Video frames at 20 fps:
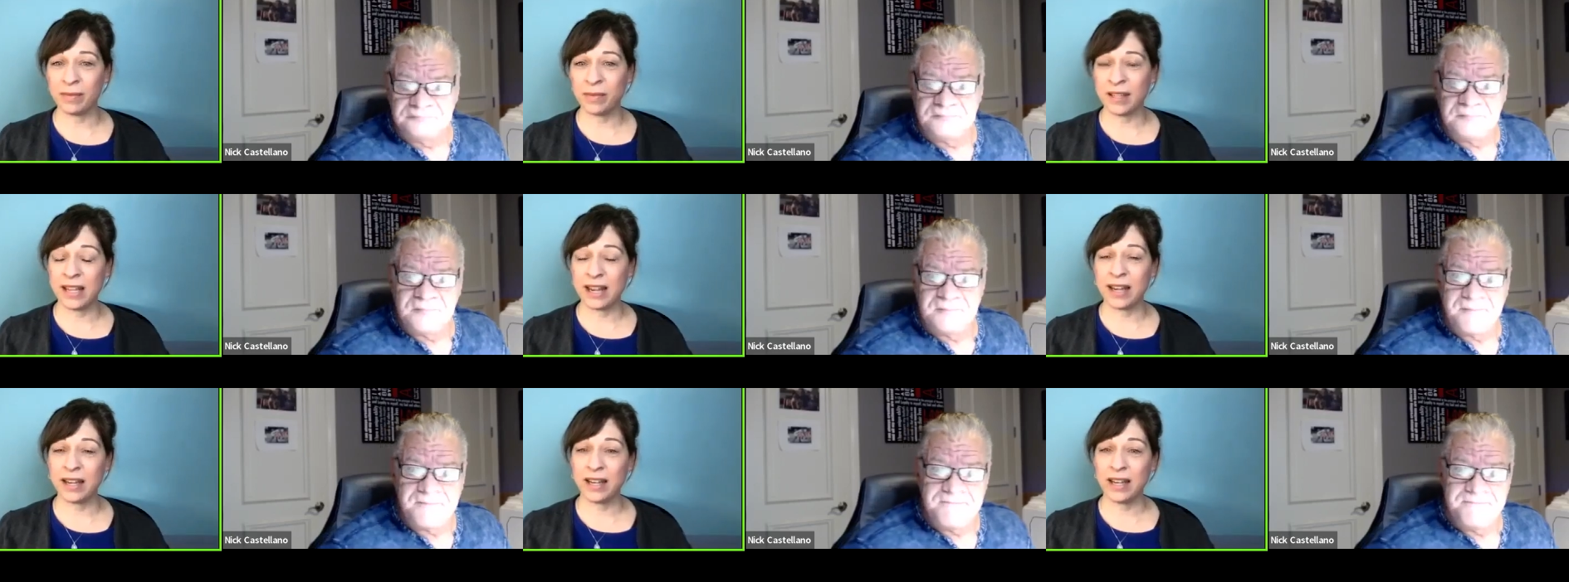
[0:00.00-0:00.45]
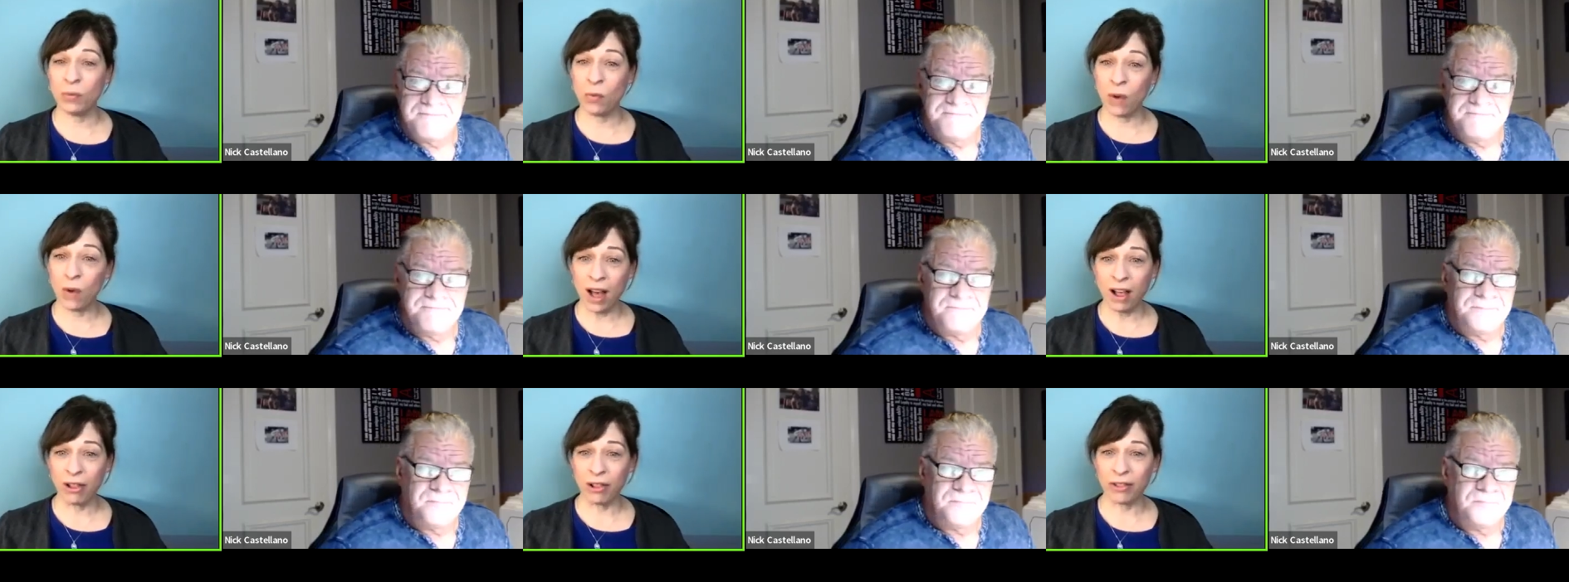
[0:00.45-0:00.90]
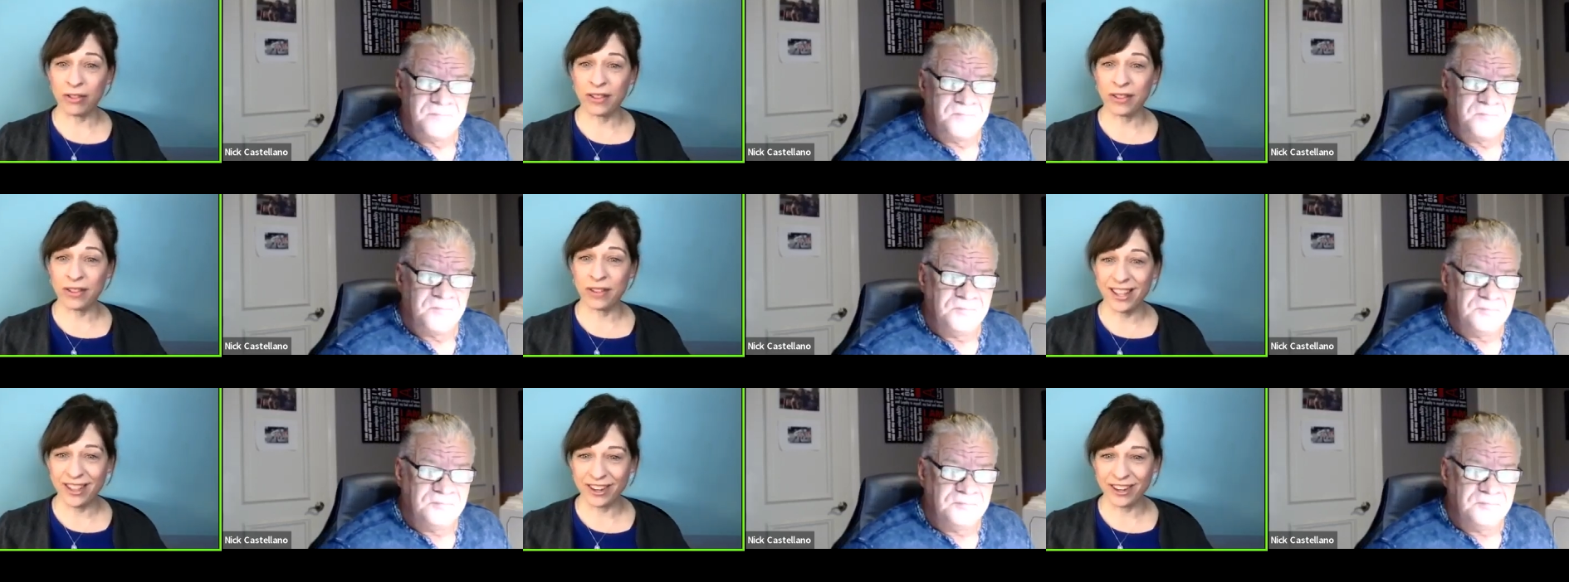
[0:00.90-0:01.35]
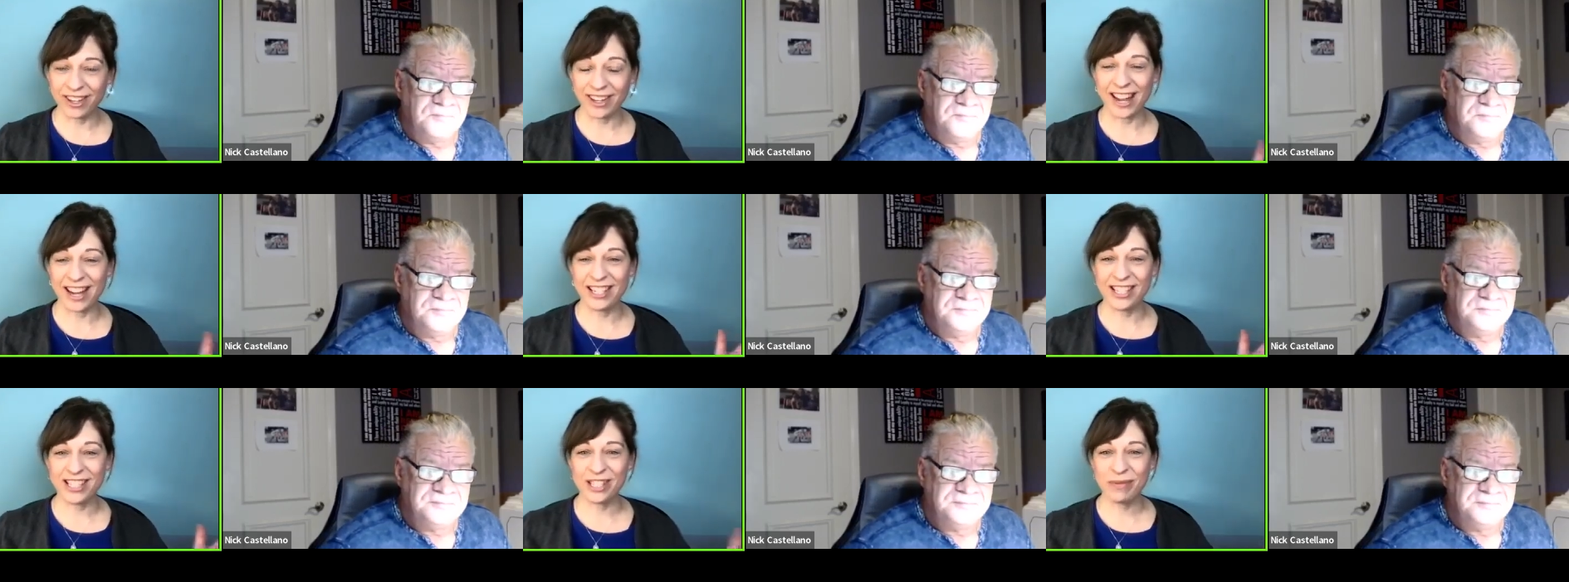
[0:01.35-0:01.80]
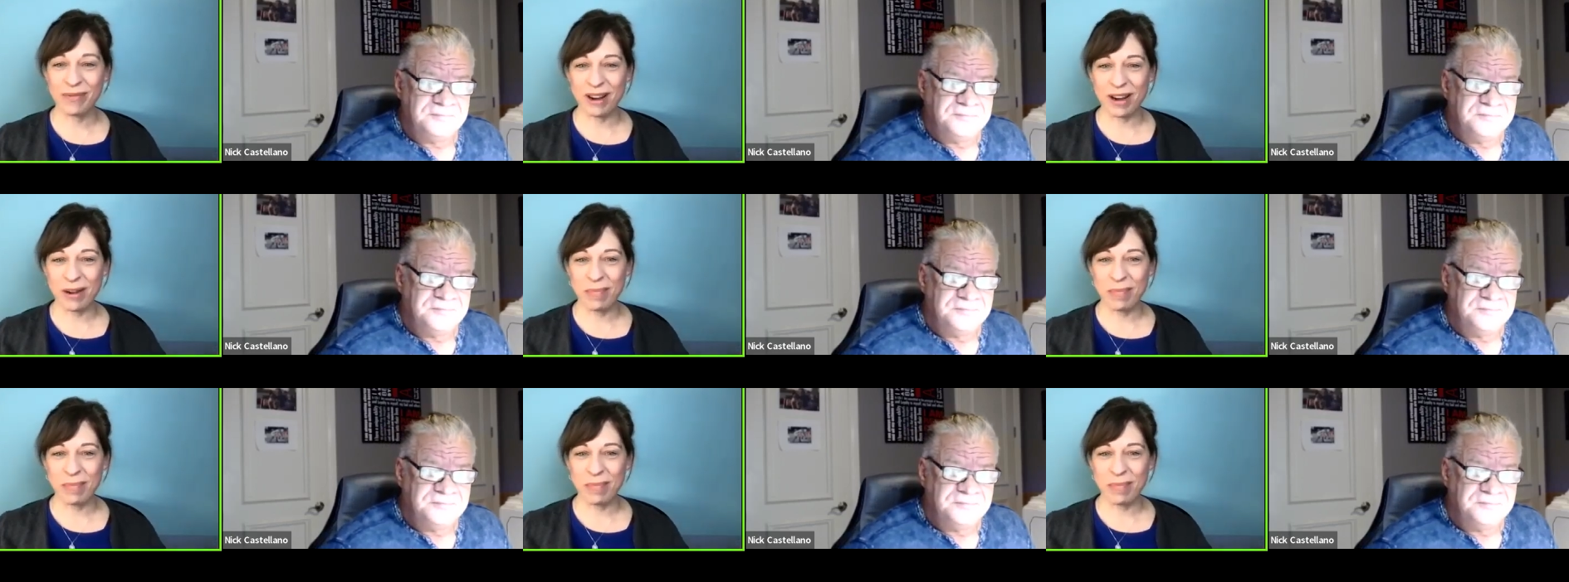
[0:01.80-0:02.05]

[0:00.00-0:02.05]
Speaker 1: getting wealth either. And I just want